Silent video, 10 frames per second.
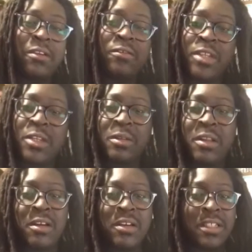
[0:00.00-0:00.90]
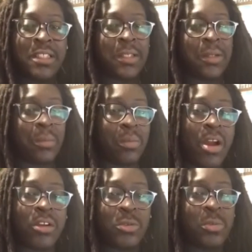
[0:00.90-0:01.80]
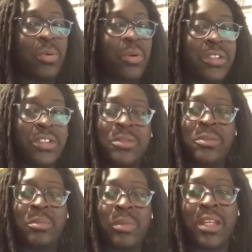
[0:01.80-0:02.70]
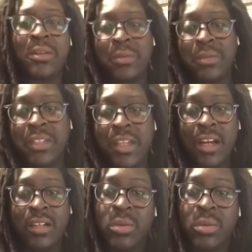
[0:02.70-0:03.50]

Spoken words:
video logs, progress reports, user manual to Dr.